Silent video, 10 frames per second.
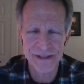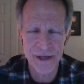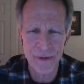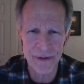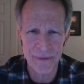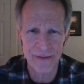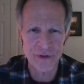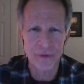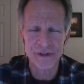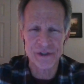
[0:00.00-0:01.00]
so anyway, I've
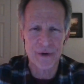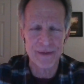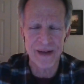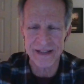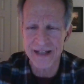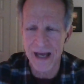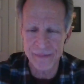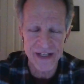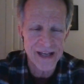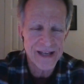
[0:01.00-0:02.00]
told the story many
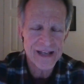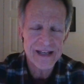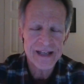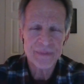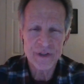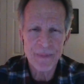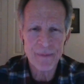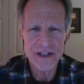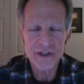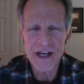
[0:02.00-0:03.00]
times, but you may
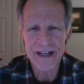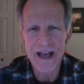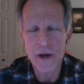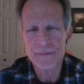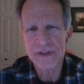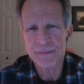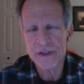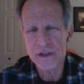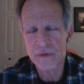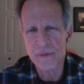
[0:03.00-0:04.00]
want to check it out
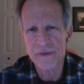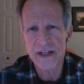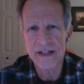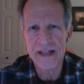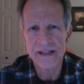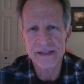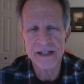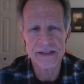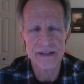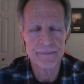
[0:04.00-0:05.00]
since we're moving into that
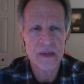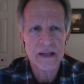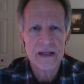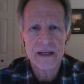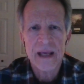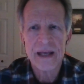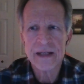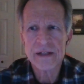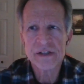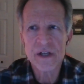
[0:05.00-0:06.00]
season.
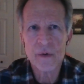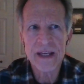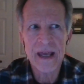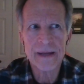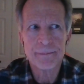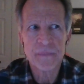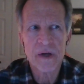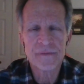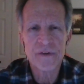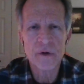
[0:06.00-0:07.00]
And and so again,
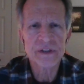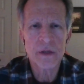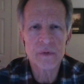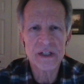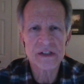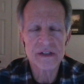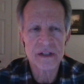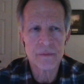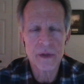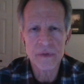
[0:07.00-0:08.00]
um, folks, there were these
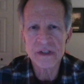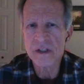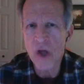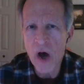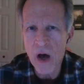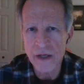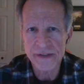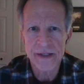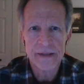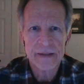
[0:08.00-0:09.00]
there, there were these
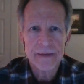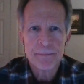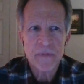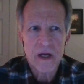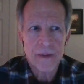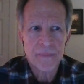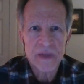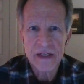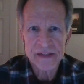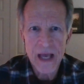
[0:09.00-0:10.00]
laws.
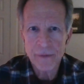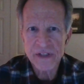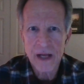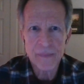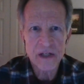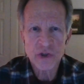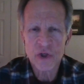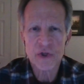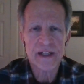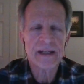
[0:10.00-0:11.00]
Um, that as I was on my
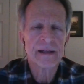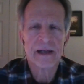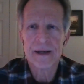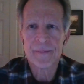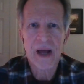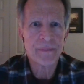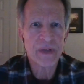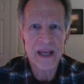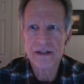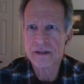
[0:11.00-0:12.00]
journey, um, I
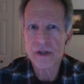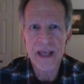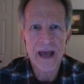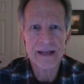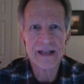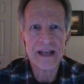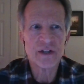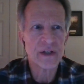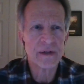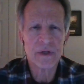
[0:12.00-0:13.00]
began to look at, and,
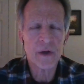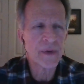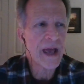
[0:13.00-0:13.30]
and you know,